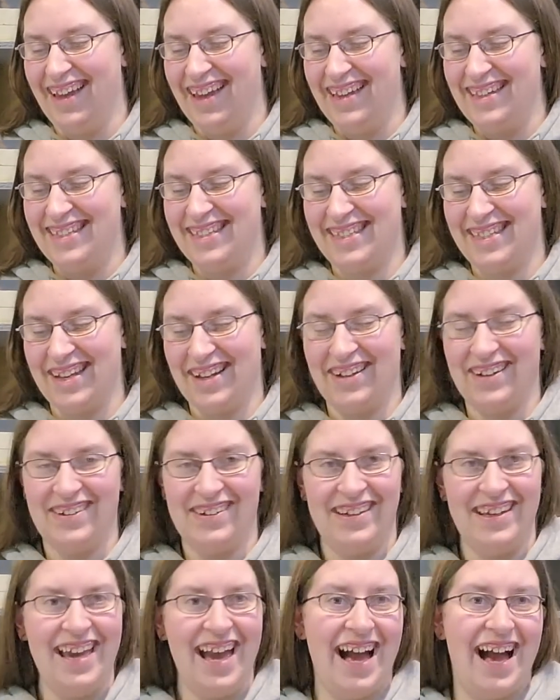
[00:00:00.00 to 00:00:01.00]
So
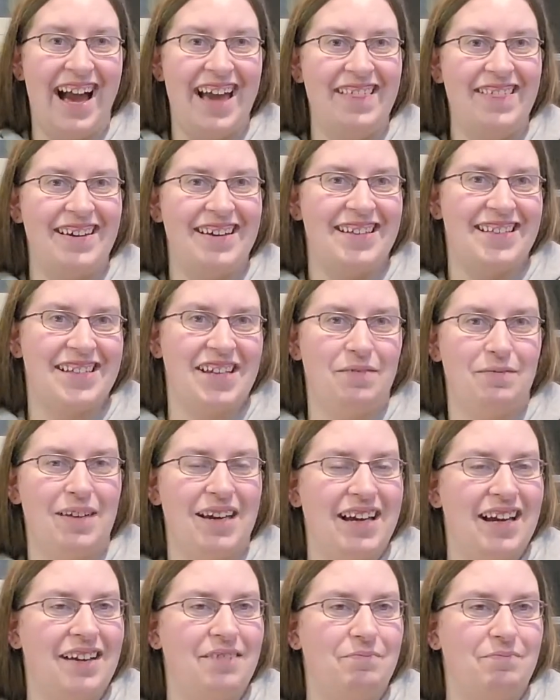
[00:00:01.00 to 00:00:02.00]
yeah, I think it's gonna be
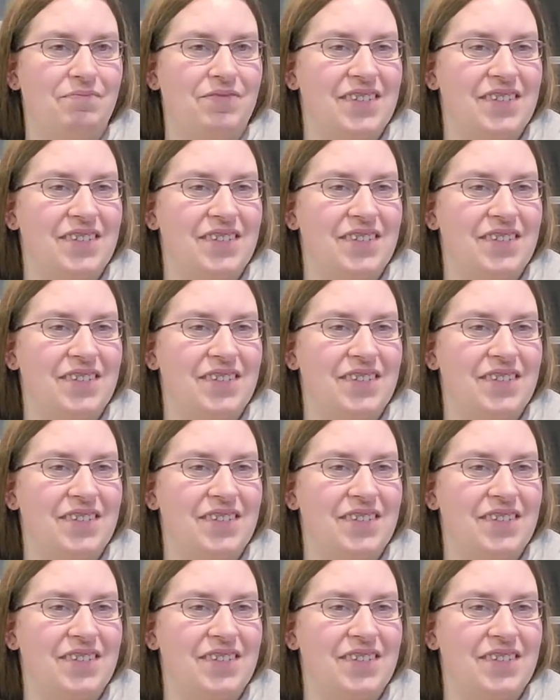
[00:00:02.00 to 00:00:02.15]
good.